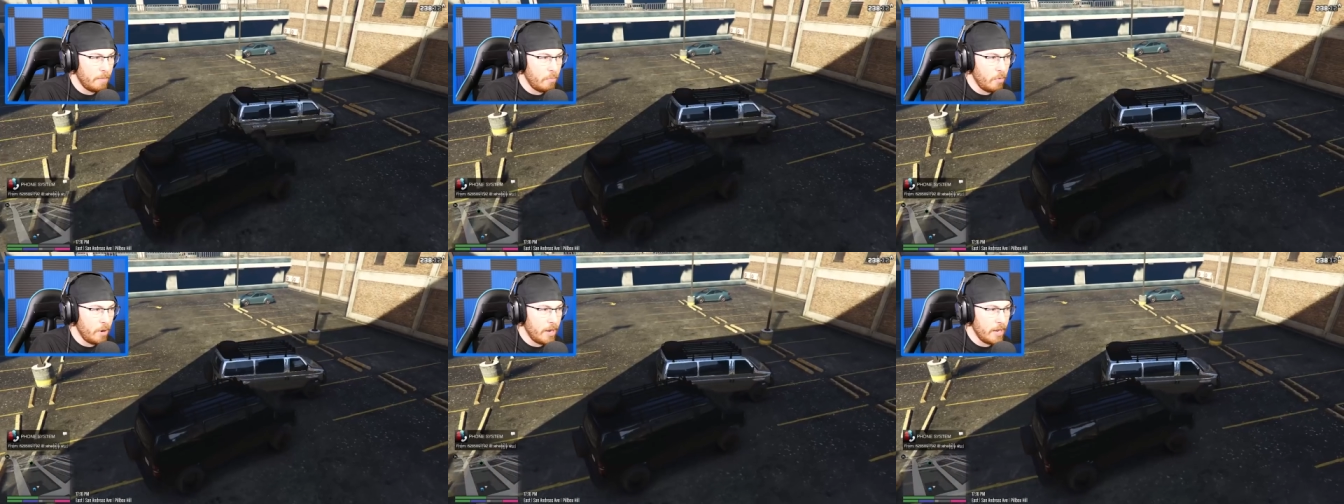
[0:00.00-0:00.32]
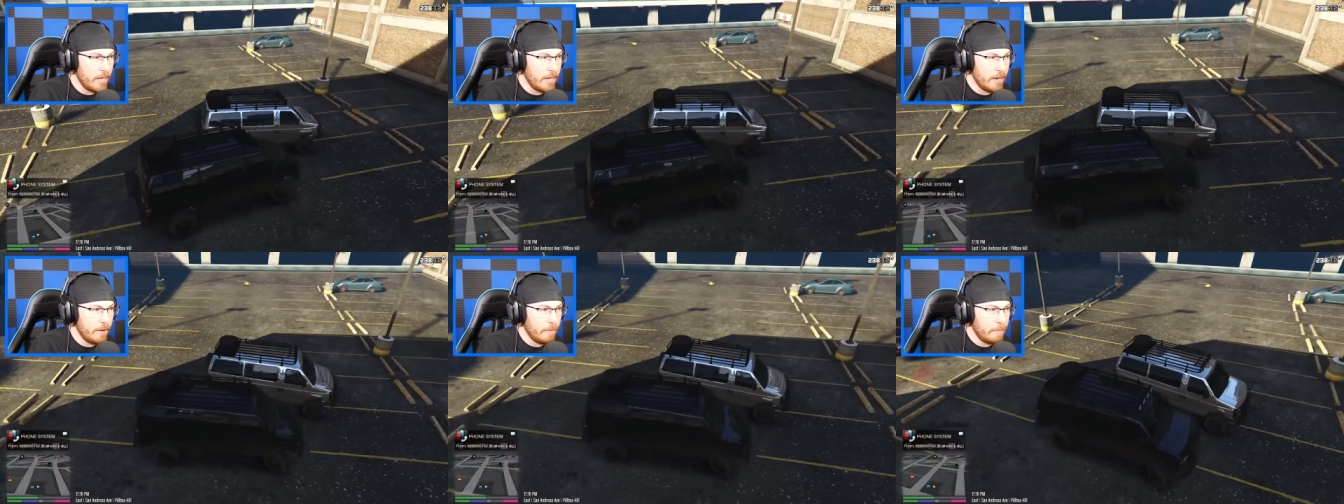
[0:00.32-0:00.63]
I'm
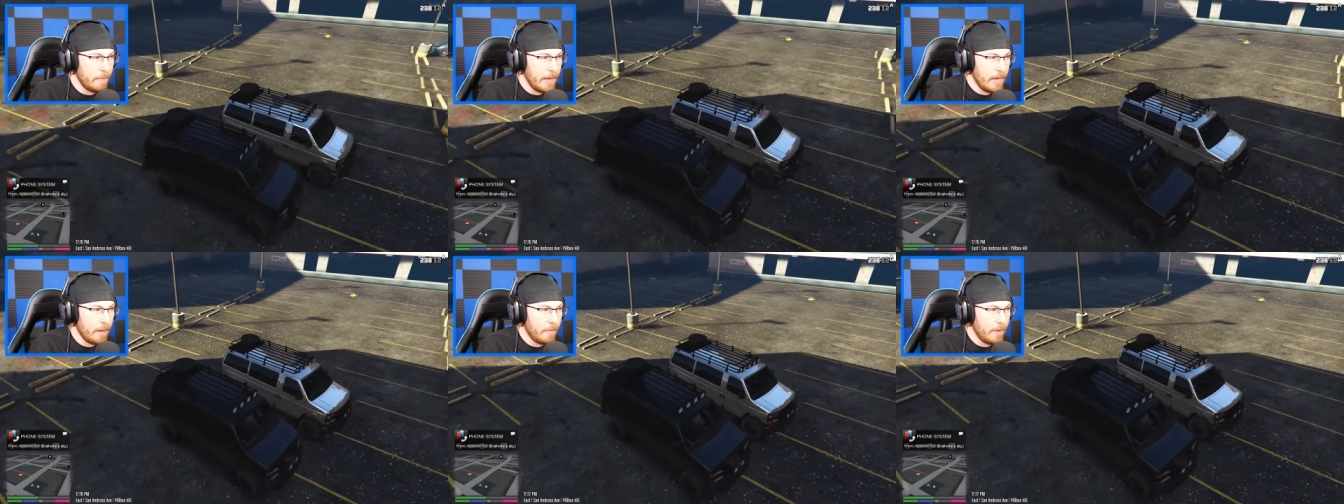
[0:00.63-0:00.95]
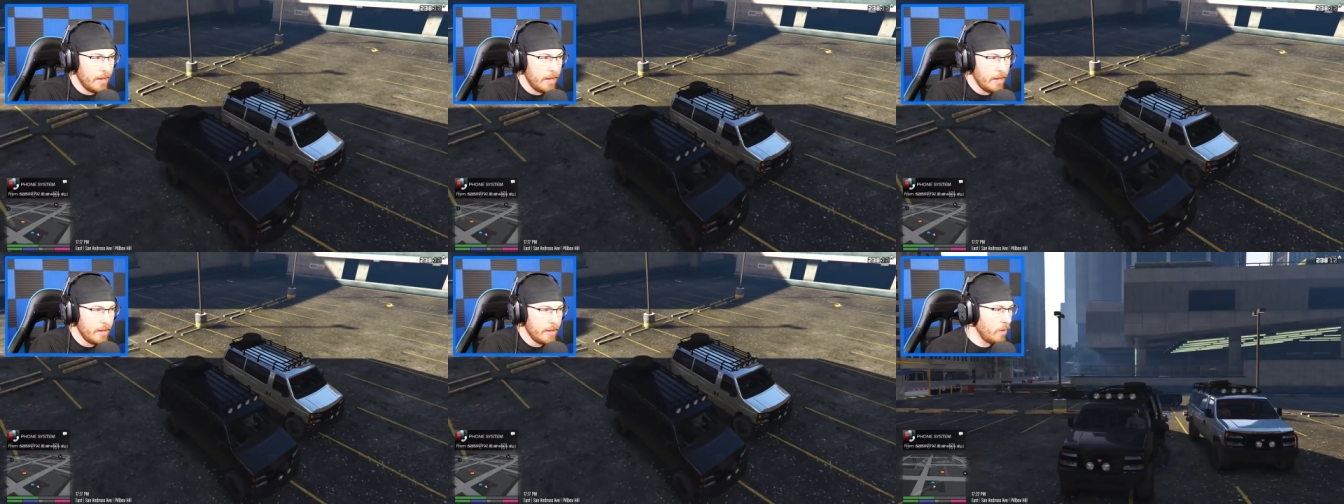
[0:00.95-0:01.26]
right here,
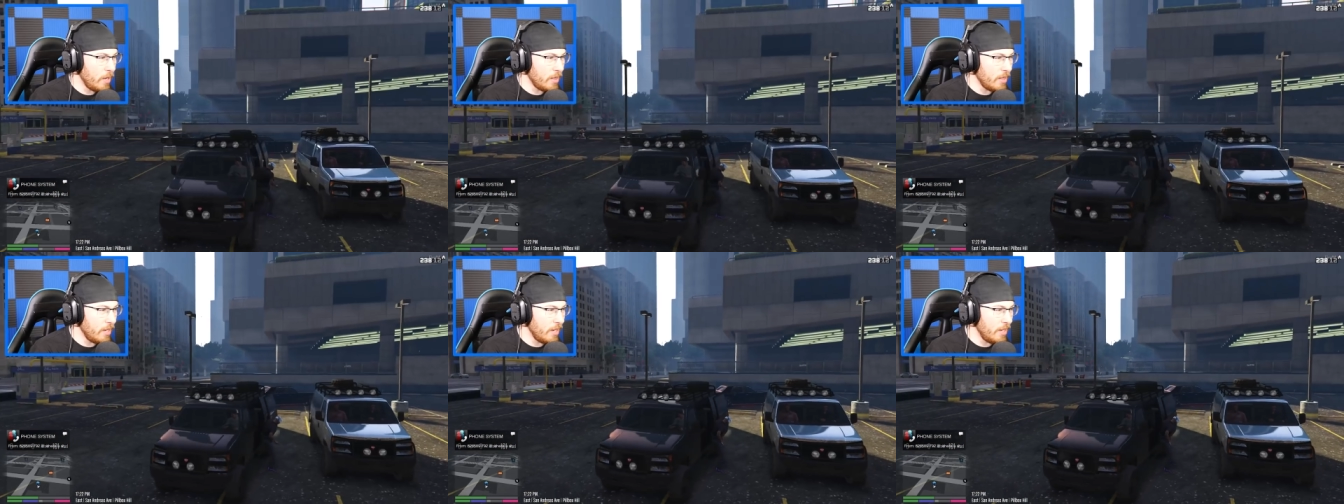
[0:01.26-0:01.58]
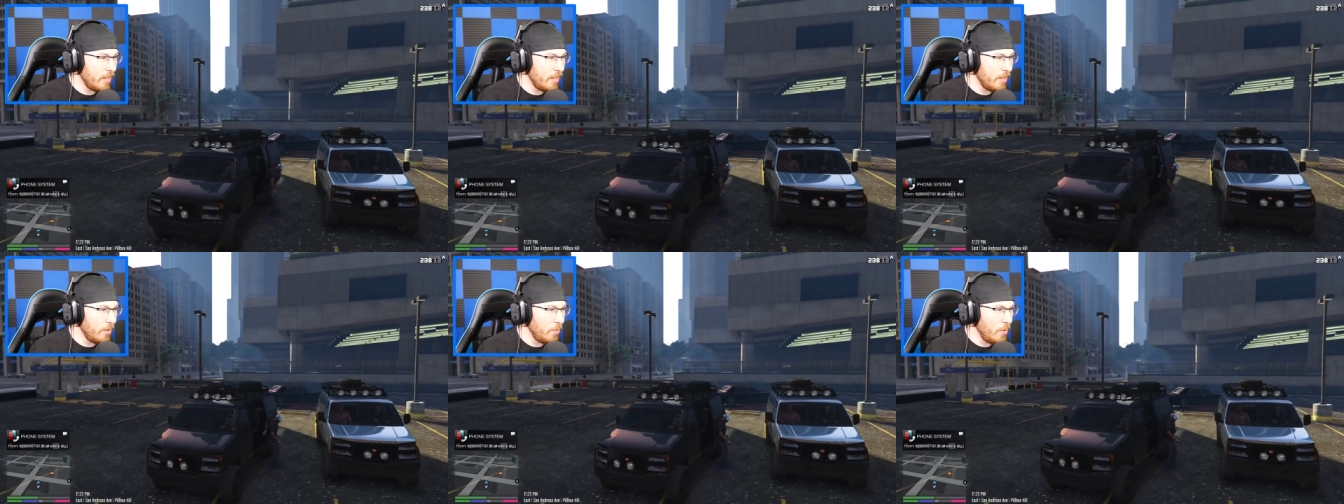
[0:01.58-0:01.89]
baby. What
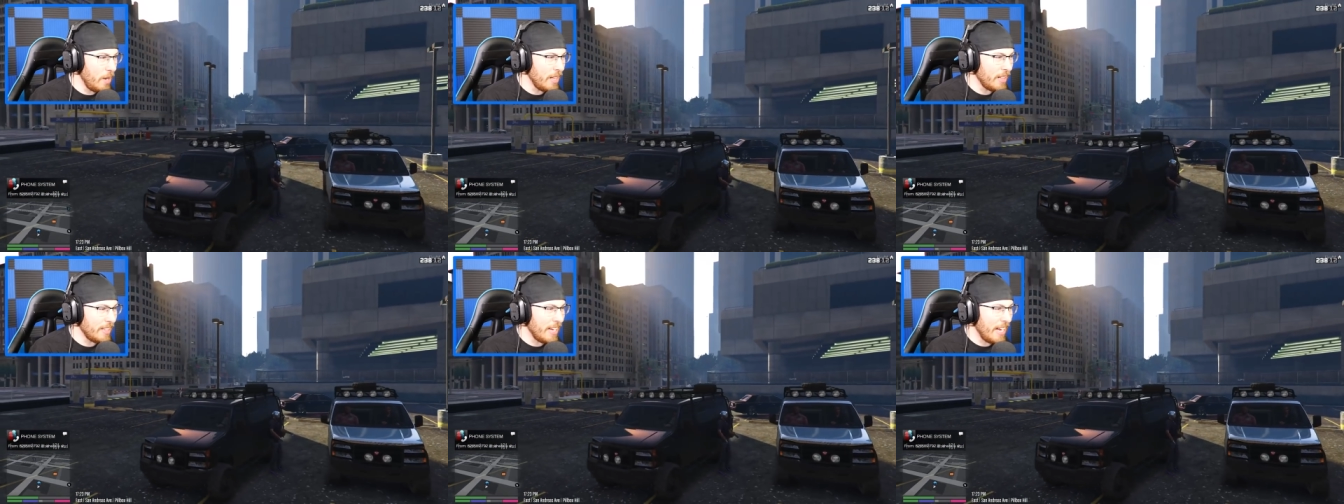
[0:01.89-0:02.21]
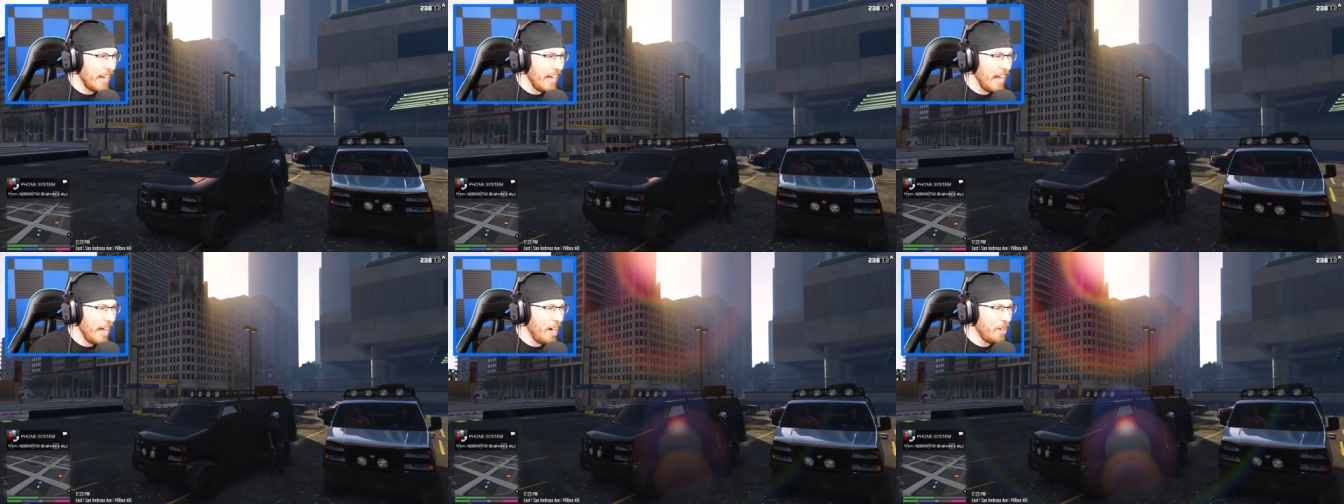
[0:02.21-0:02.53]
the? so what
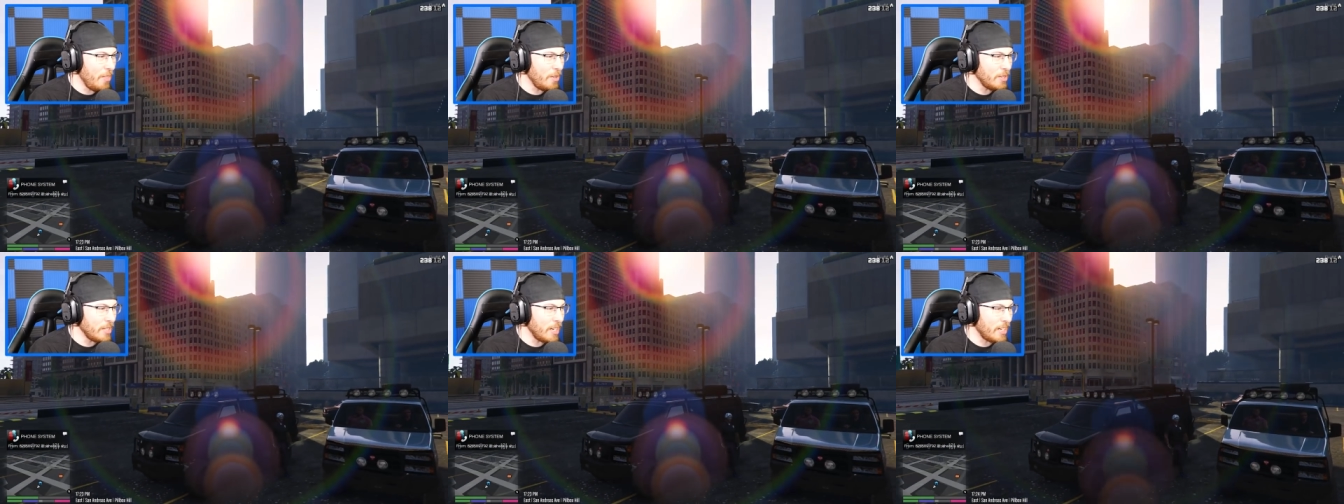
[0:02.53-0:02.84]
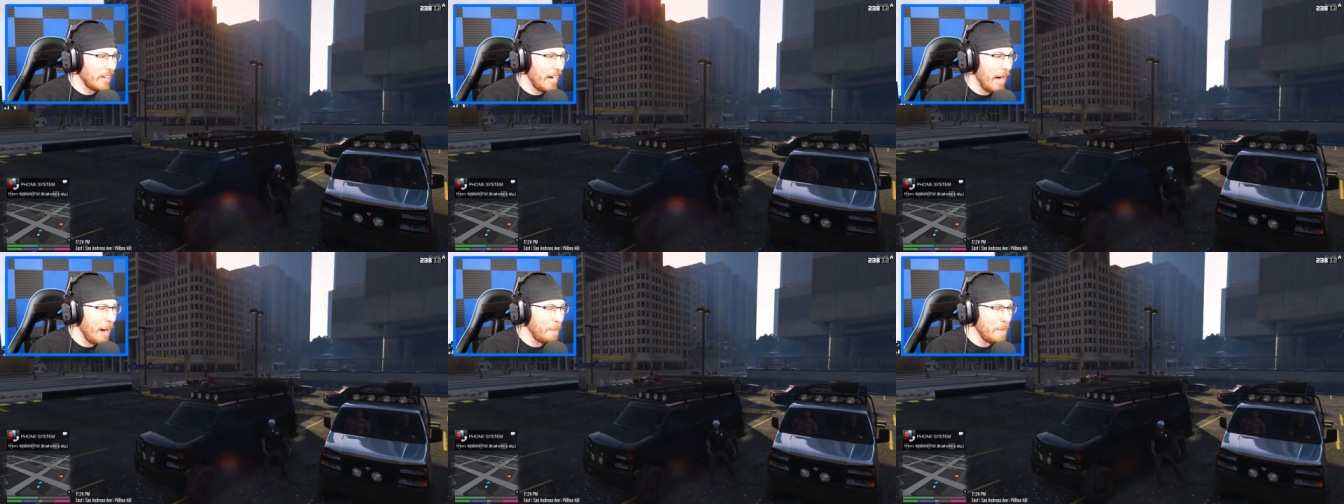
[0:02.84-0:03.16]
the hell? There's
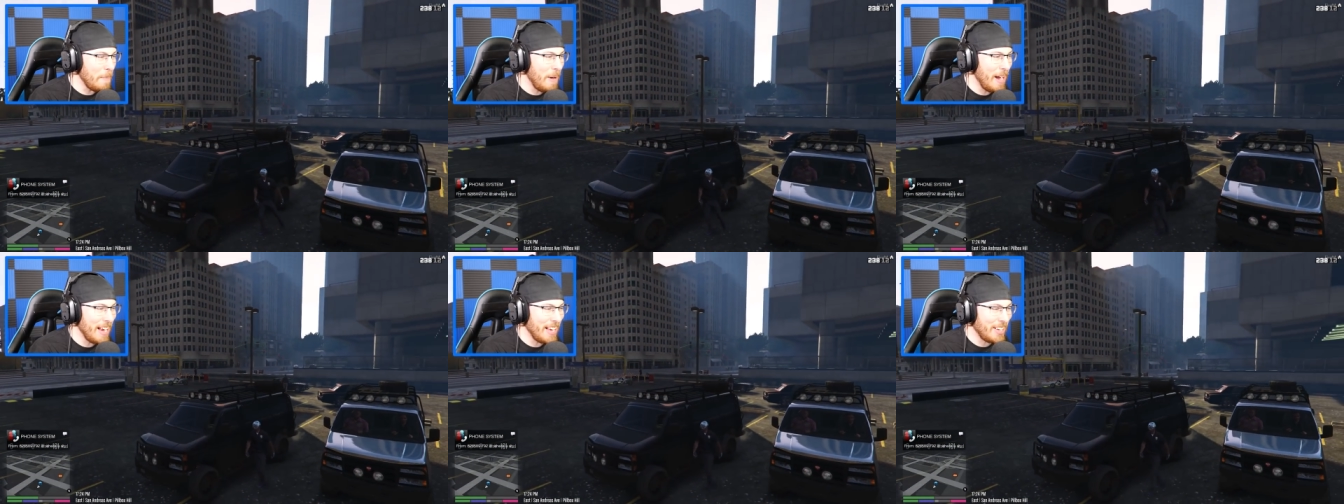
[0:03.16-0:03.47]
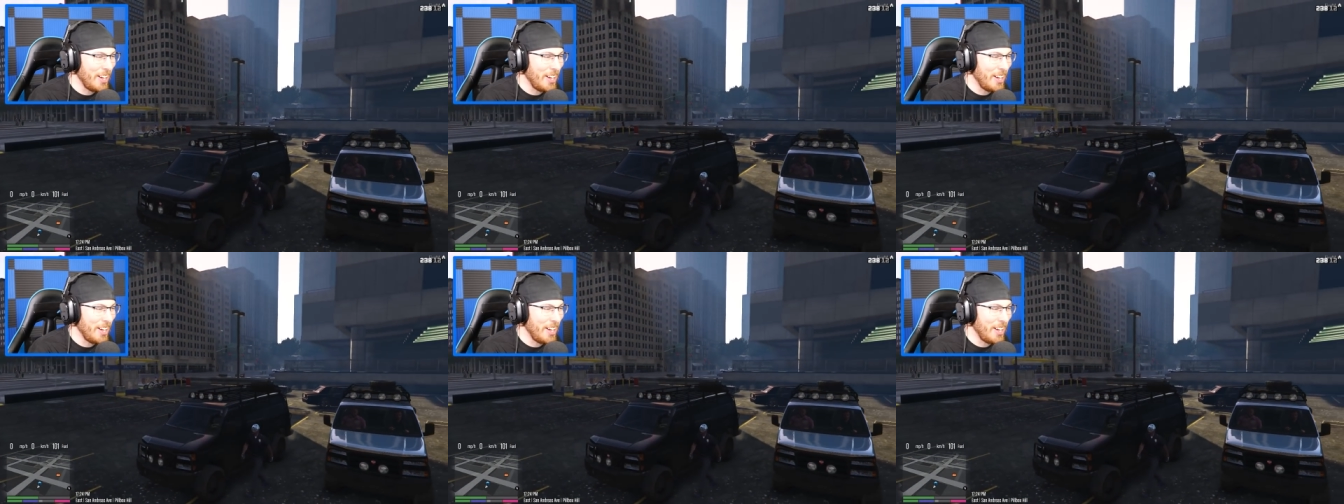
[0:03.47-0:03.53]
a cop in my